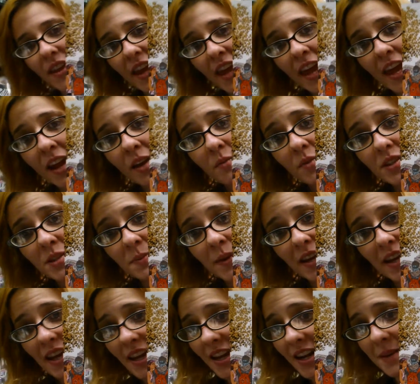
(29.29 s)
the camera is
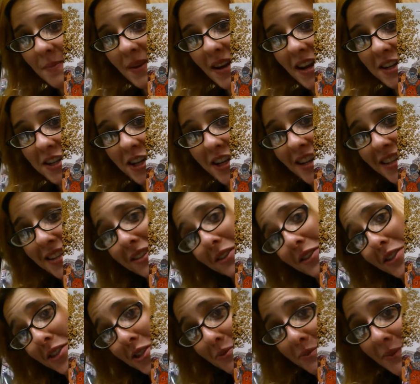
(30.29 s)
picking it up, it actually doesn't
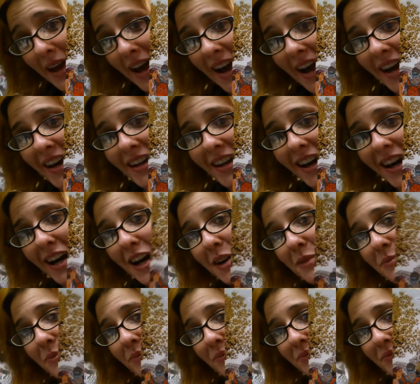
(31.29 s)
look too bad.
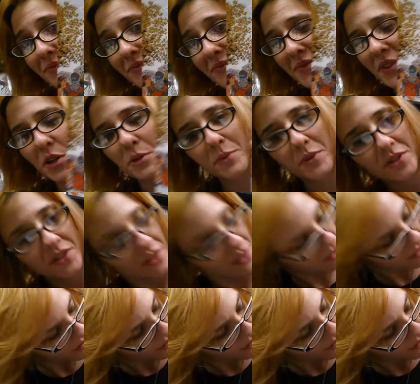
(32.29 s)
It almost looks